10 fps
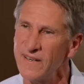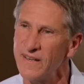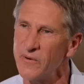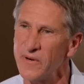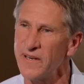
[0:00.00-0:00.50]
You
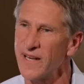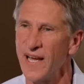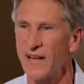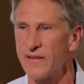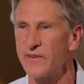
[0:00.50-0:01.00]
know, it wasn't a
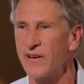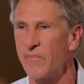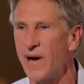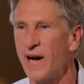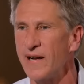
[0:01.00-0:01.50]
guy living in
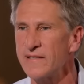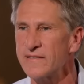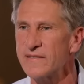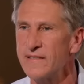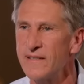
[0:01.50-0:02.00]
a
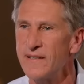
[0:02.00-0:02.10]
box.